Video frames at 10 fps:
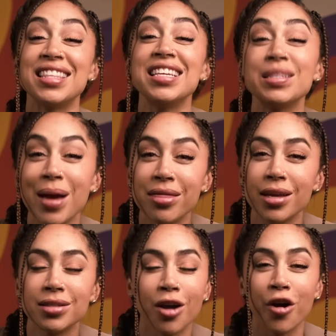These
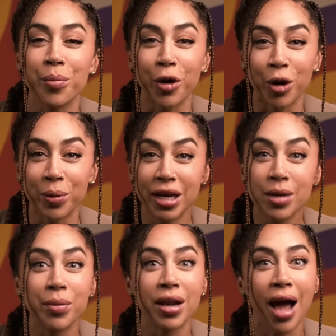methods are
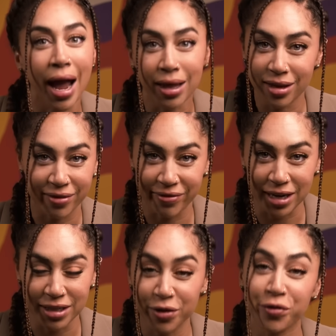impermanent but highly
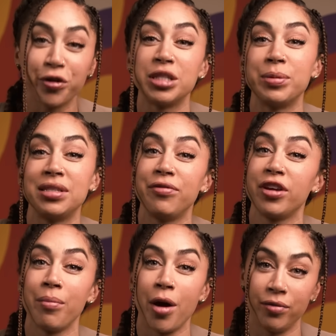effective for a
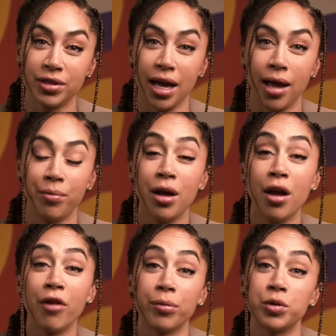specific amount of time,
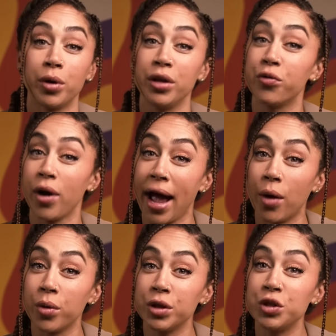from 24
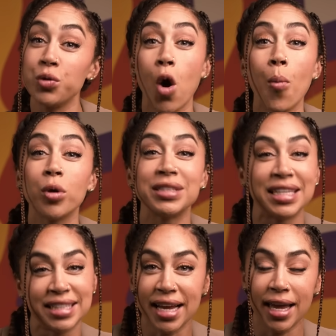hours to almost
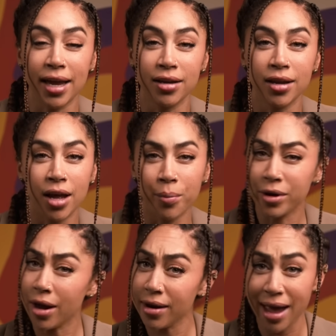a decade.
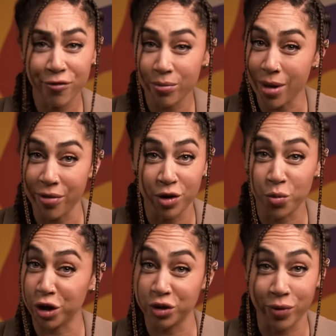But not every method
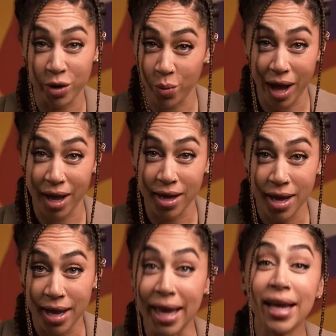works right away.
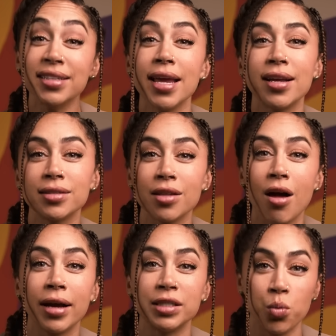It can take as
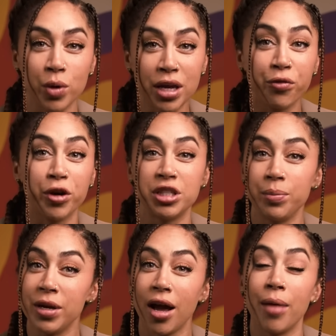long as a week for it to
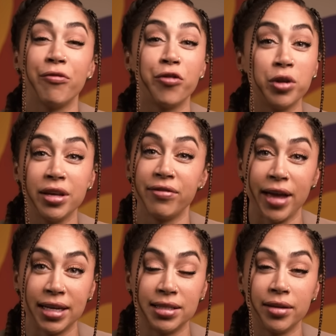become fully
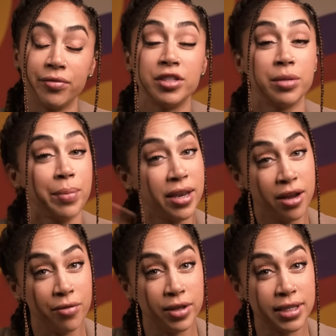effective,
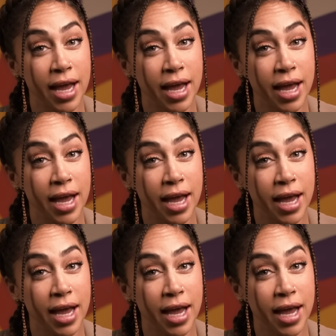depending on the